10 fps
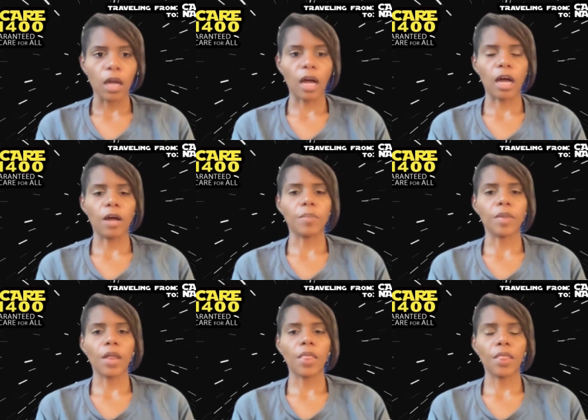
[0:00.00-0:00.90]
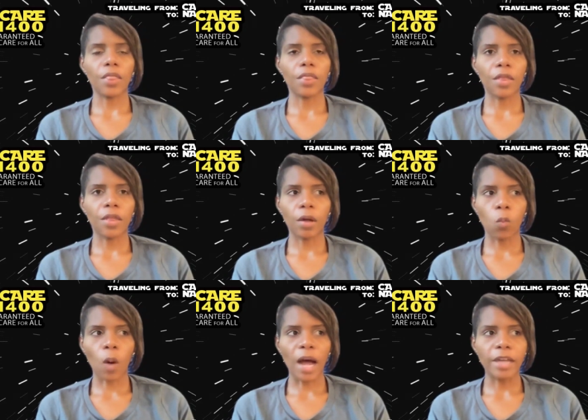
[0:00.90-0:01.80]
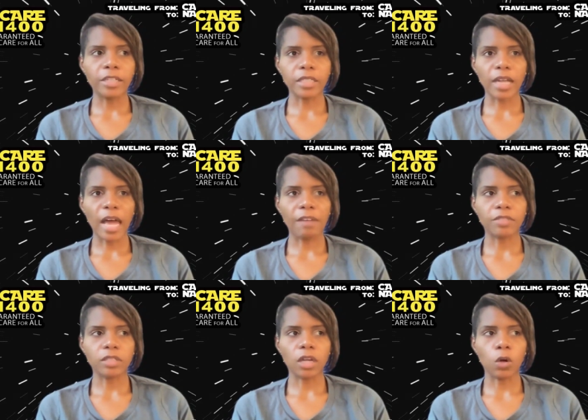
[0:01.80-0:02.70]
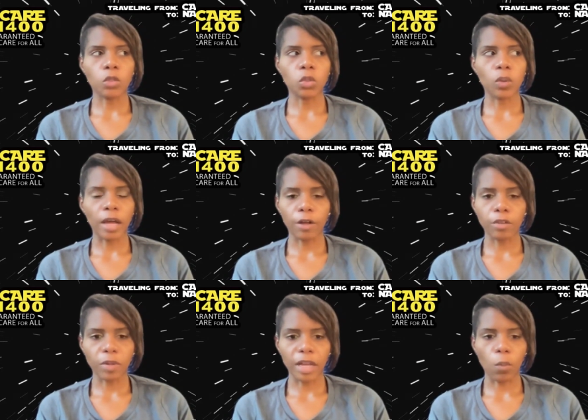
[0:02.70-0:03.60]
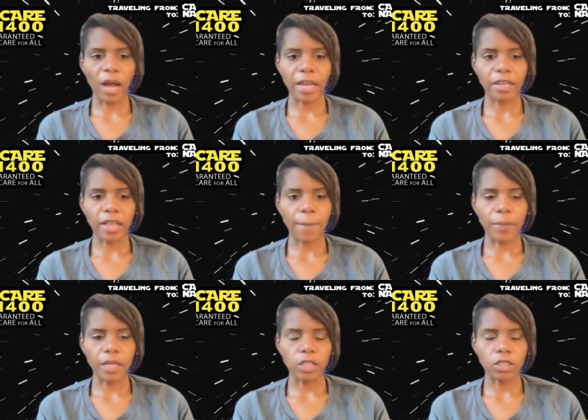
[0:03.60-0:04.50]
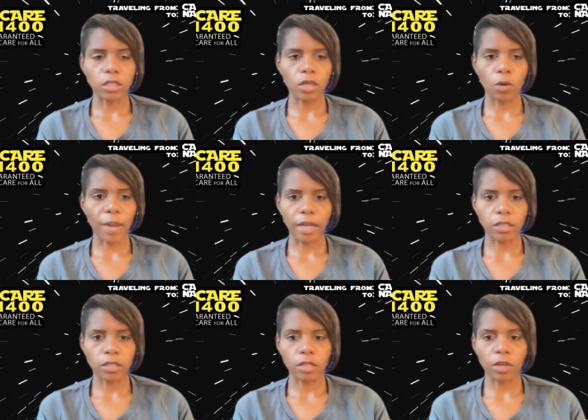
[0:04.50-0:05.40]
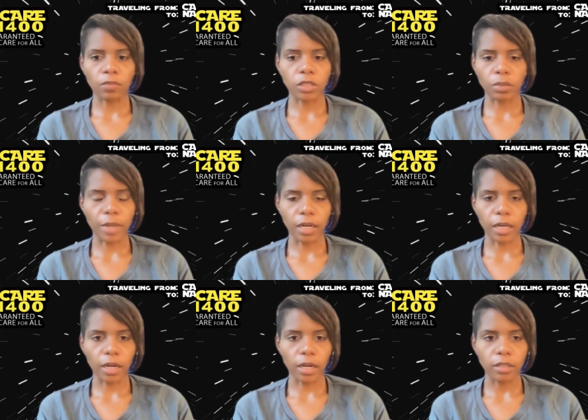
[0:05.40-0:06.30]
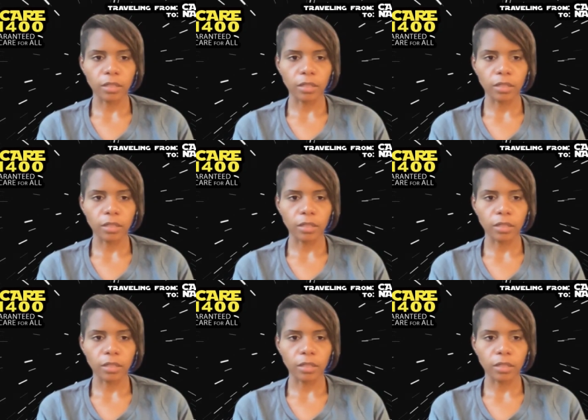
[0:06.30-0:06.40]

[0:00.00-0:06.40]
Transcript: Why does it have to go to a health plan? Why can't that money just go back into the original Medicare?